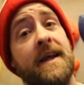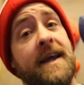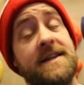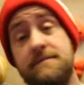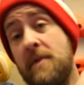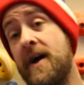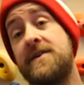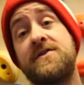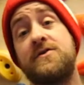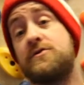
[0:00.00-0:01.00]
It's
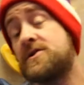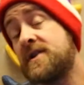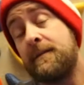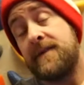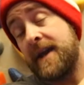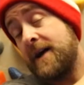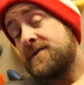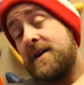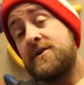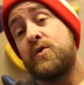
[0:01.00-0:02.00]
minus something
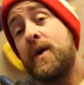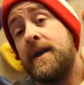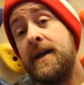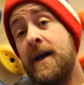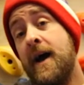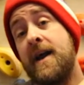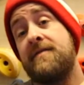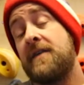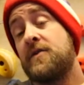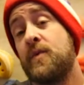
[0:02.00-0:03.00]
outside, 20, and I've
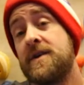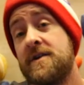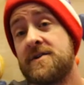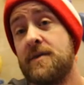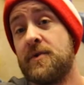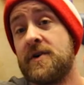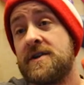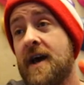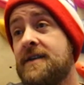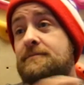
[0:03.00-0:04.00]
had the windows
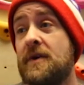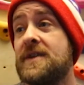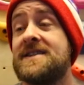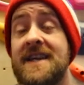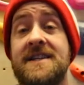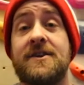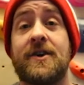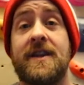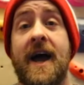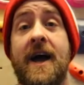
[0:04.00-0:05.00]
open, but there's heating
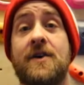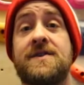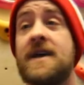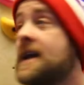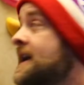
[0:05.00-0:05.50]
on in the house.